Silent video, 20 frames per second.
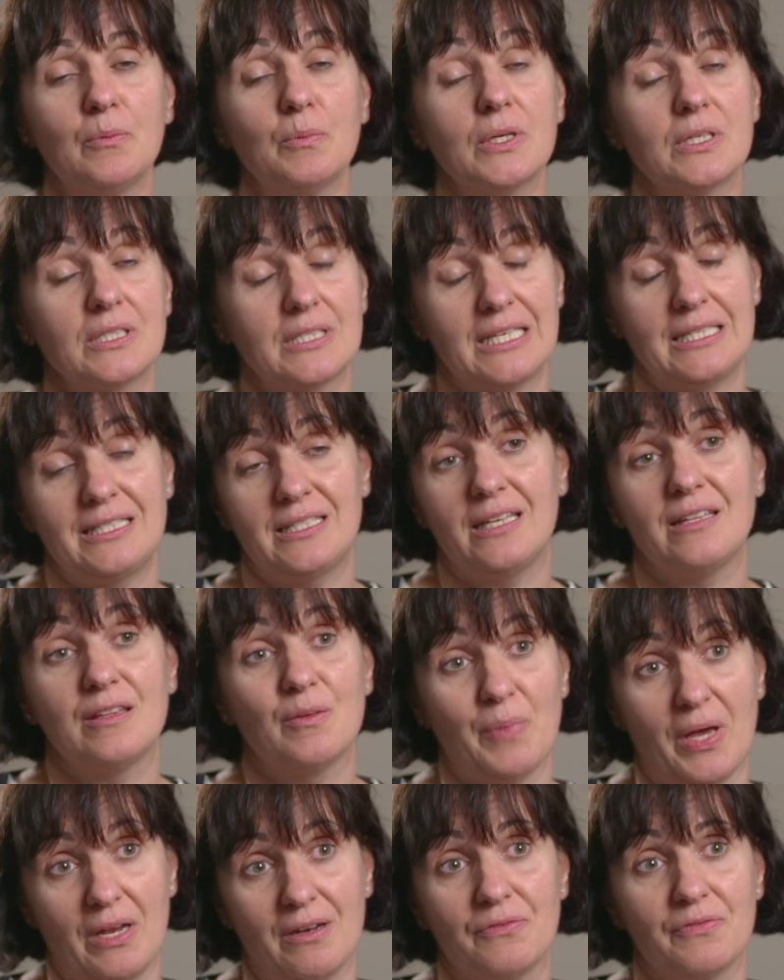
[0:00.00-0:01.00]
because they see
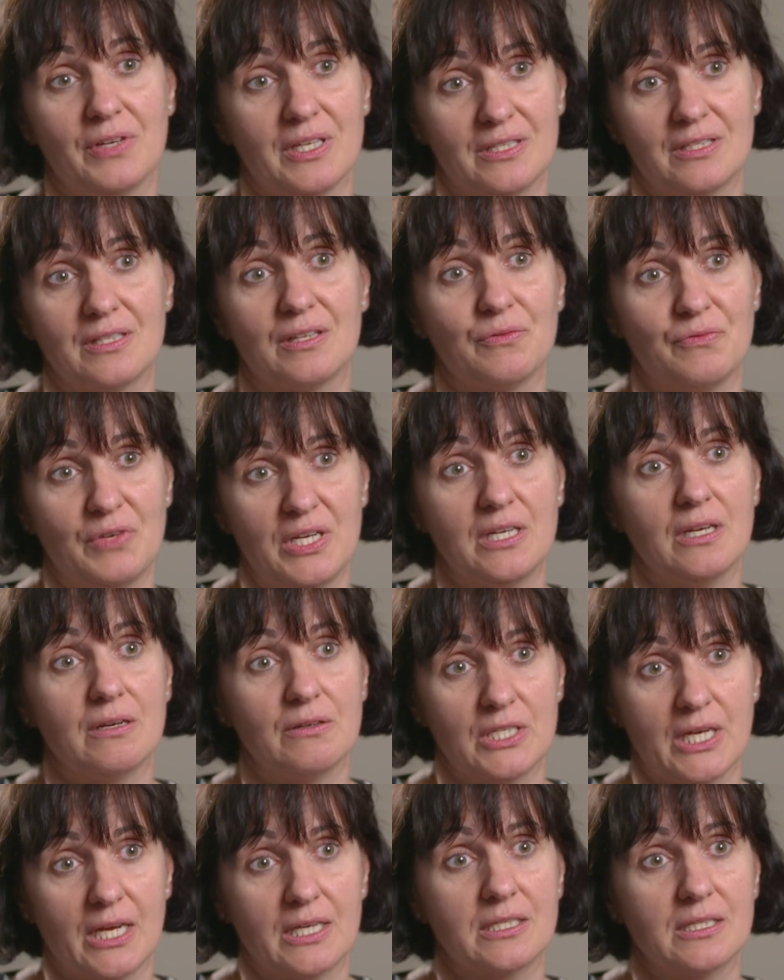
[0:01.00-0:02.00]
the benefits that
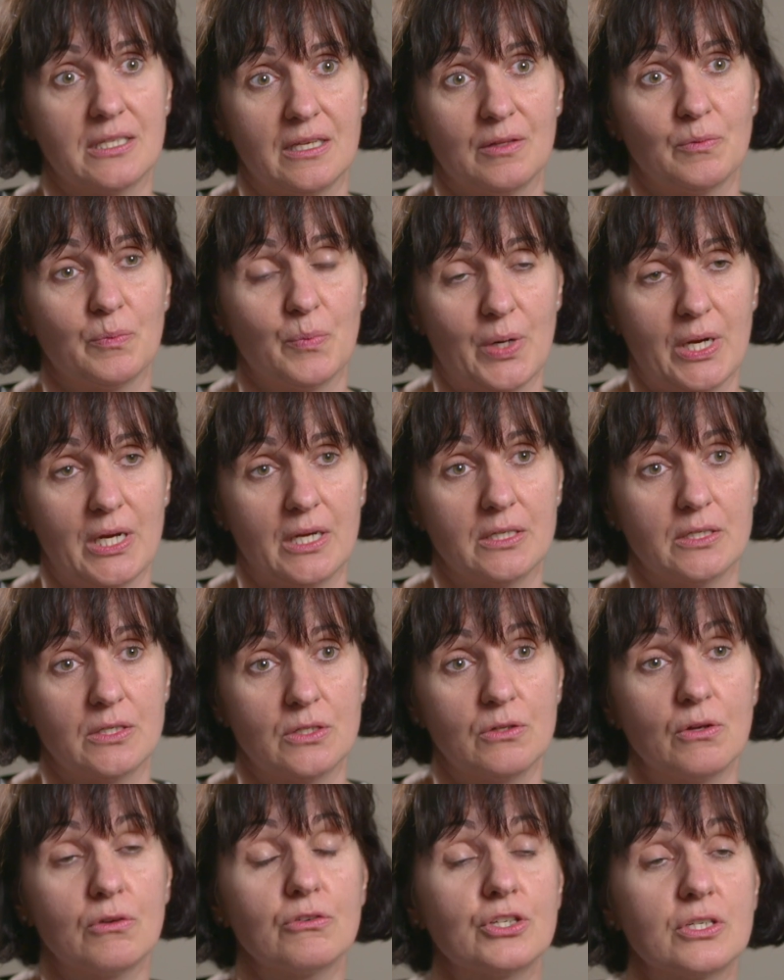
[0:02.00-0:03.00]
FeNO testing
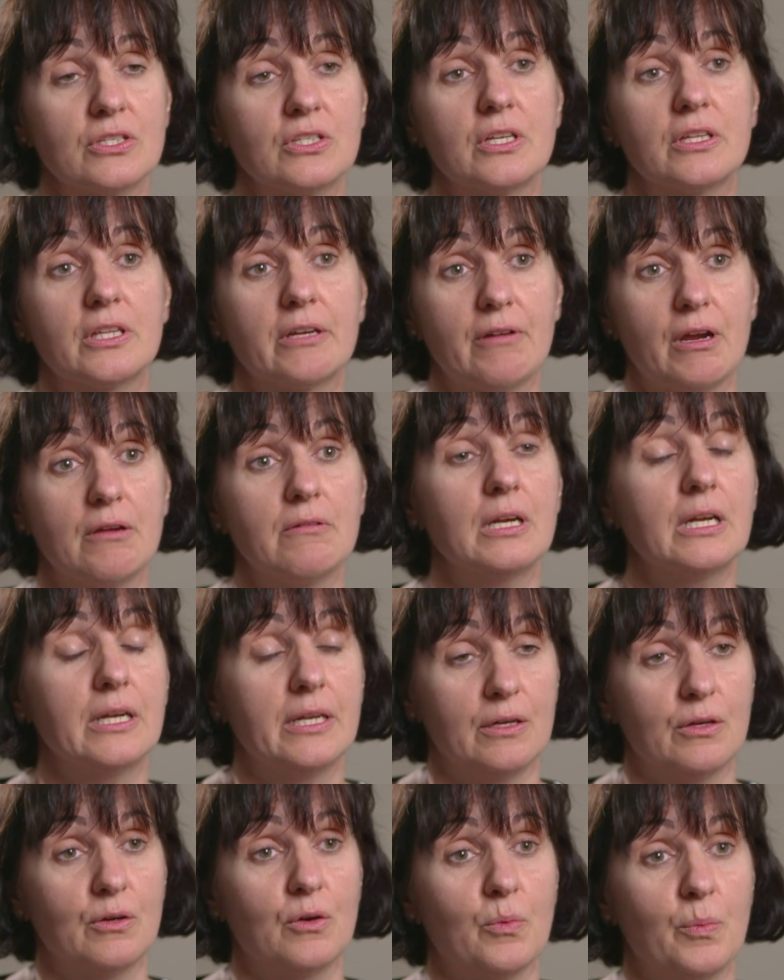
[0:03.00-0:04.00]
brings, not just to their own
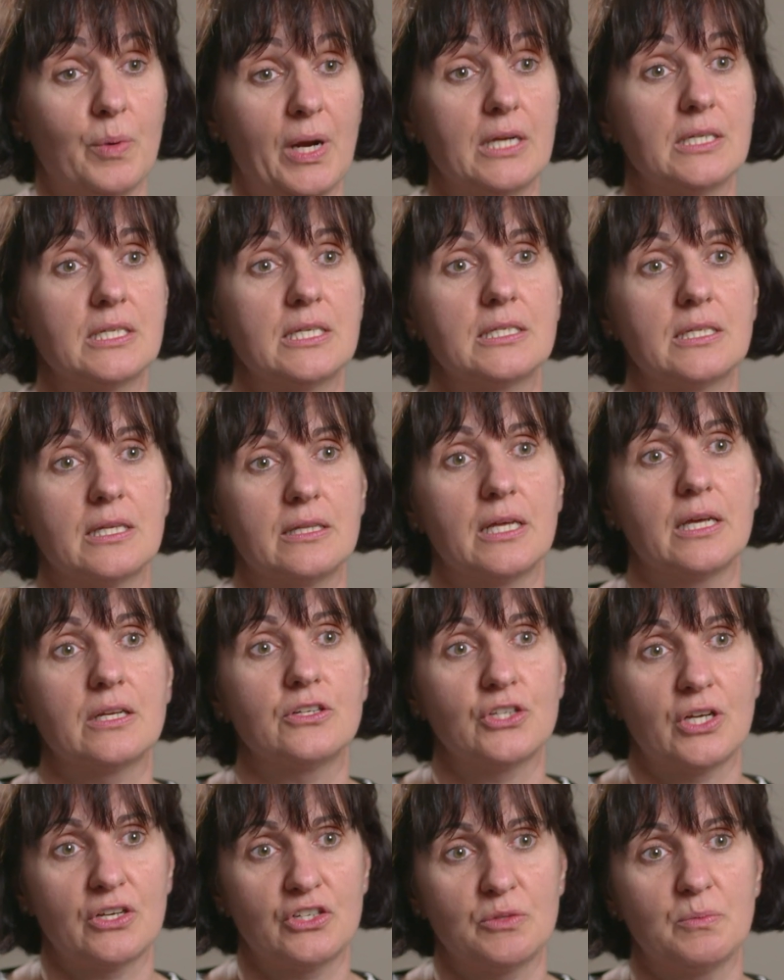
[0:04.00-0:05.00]
clinical practice and their
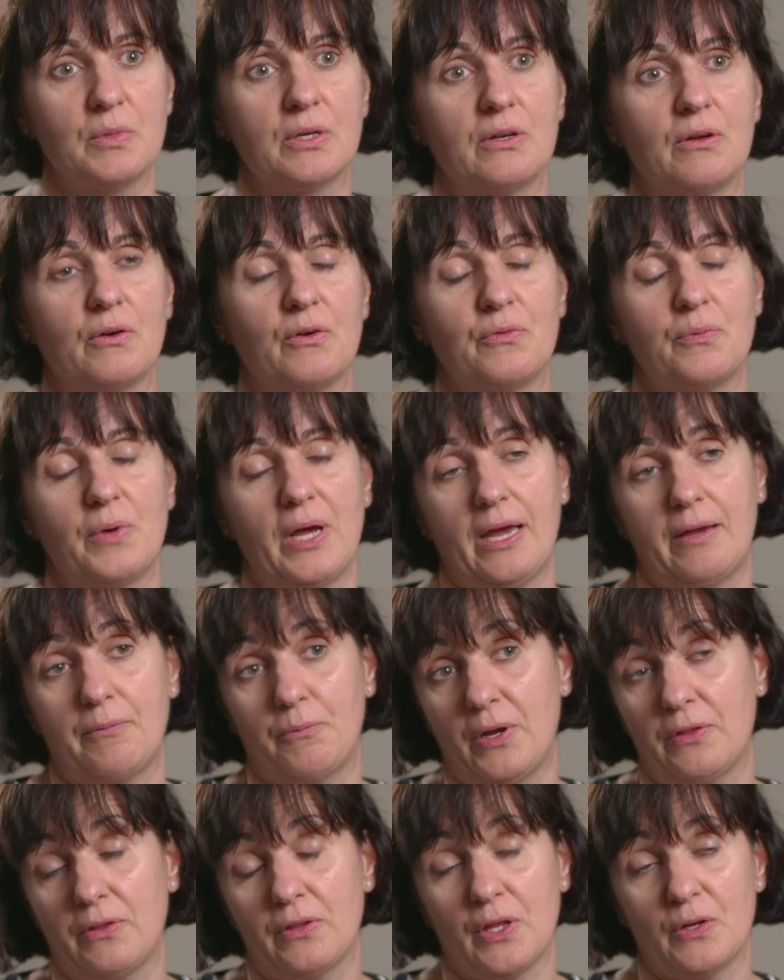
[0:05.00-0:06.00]
judgment of
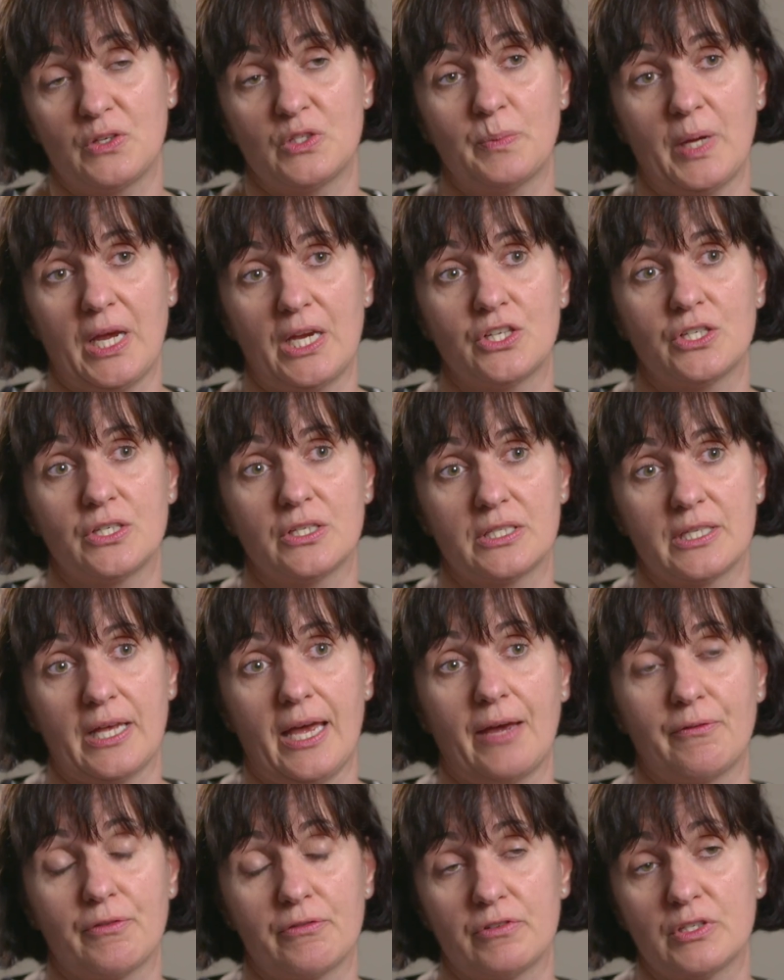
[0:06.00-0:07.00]
whether those patients
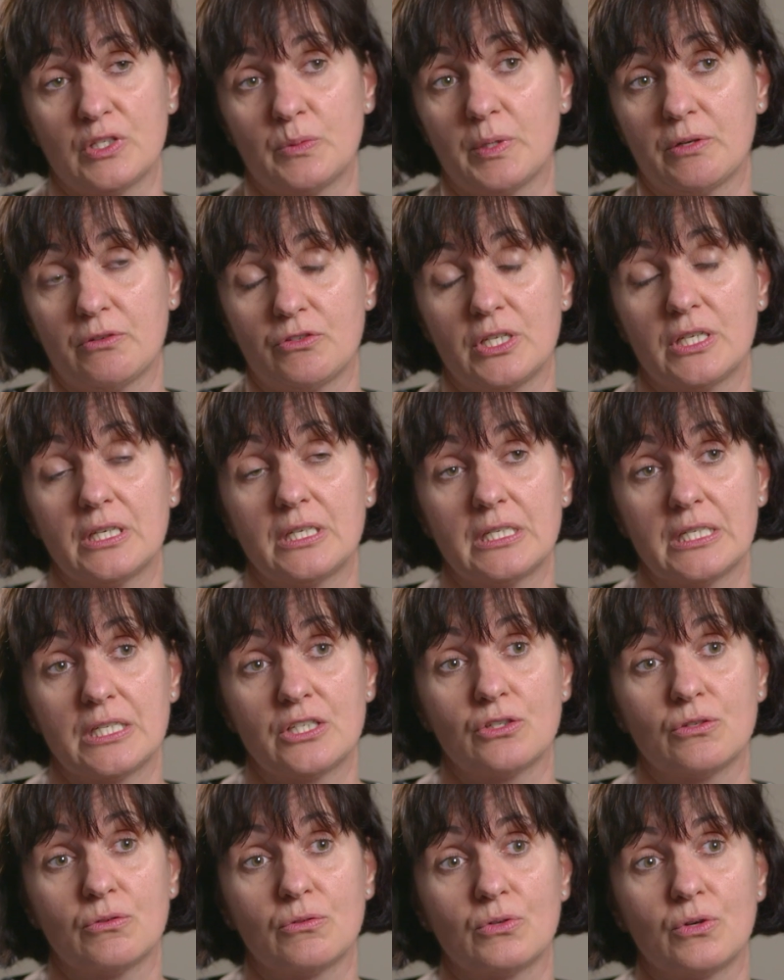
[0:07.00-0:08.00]
have a respiratory
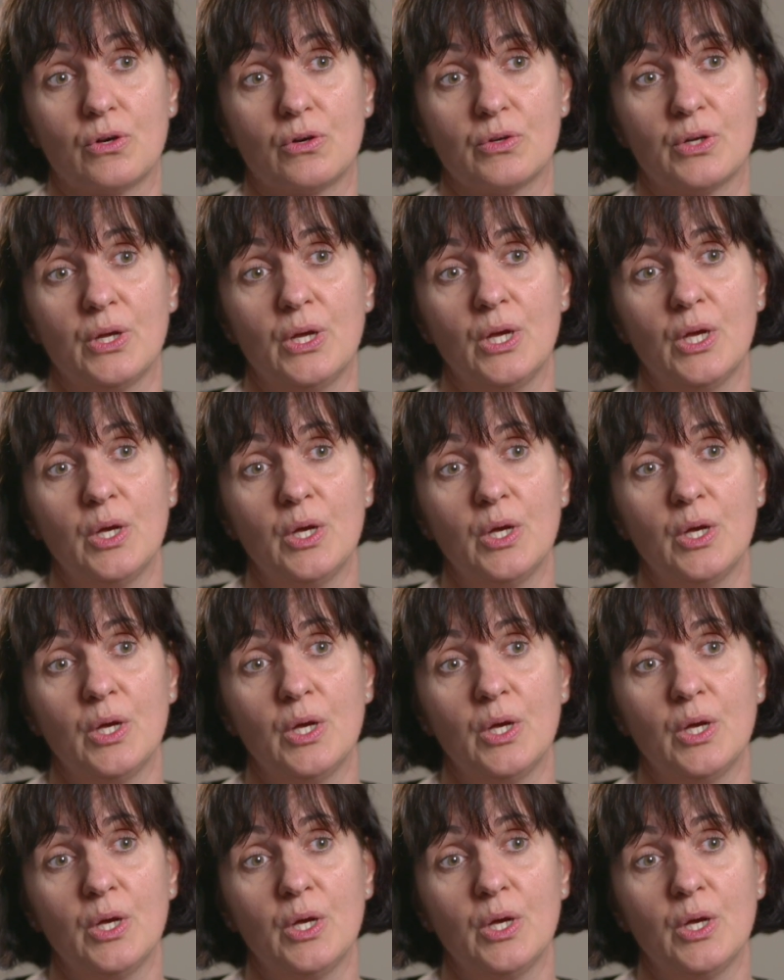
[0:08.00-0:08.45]
condition or not,